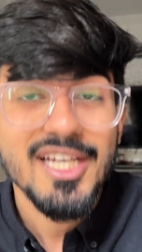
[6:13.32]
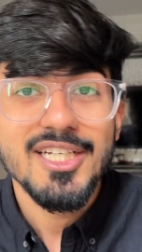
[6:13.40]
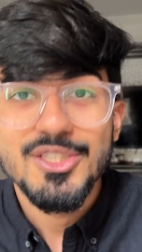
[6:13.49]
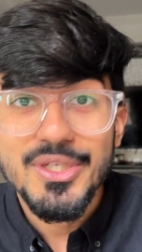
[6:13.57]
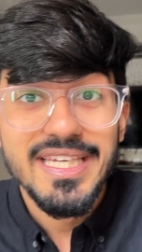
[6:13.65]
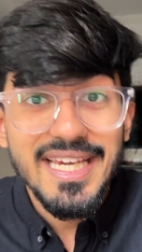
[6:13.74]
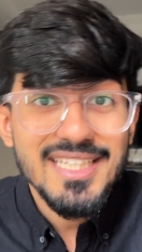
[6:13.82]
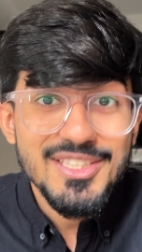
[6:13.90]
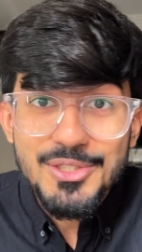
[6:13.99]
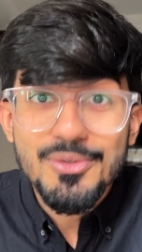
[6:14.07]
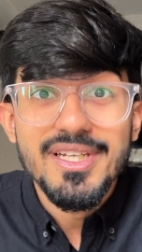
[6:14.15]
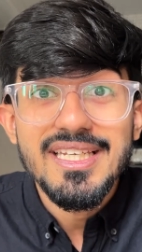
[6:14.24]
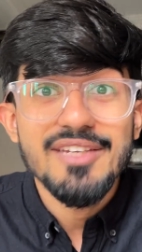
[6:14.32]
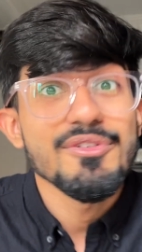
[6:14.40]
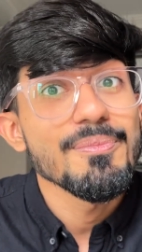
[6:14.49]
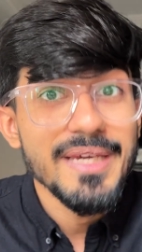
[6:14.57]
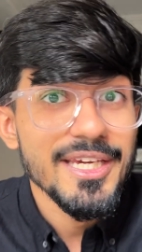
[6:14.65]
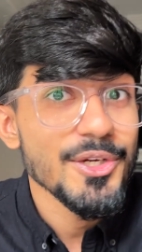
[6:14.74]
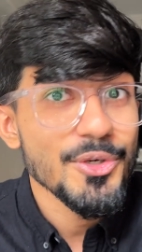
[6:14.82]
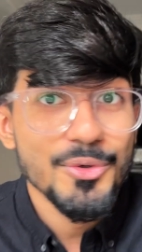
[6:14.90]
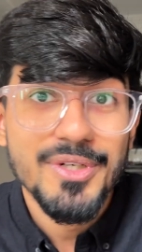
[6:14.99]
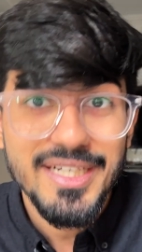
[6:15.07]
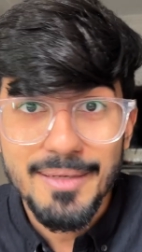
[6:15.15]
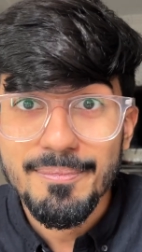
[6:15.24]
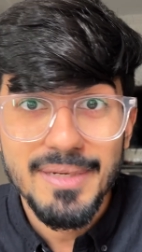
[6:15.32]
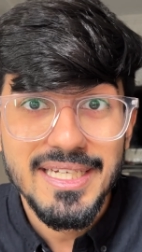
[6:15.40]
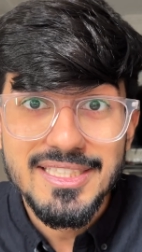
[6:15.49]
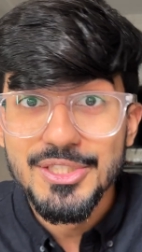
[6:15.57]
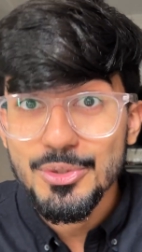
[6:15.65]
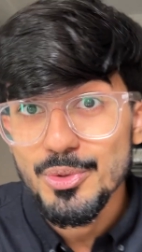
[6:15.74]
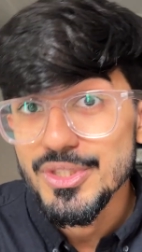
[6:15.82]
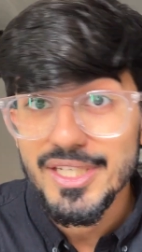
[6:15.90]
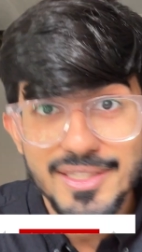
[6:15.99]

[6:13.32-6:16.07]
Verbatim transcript: So yes, you can even make your own templates using